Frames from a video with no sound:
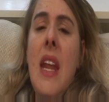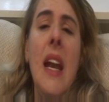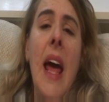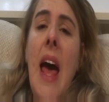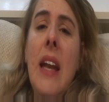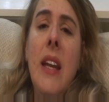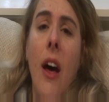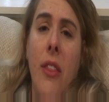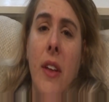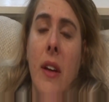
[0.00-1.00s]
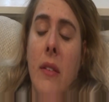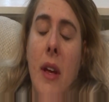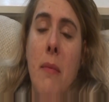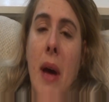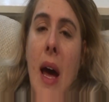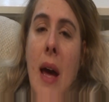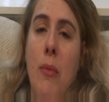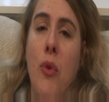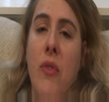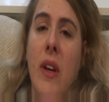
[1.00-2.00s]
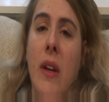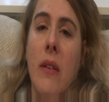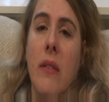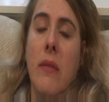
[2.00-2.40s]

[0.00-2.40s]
and I had nothing in my iMovie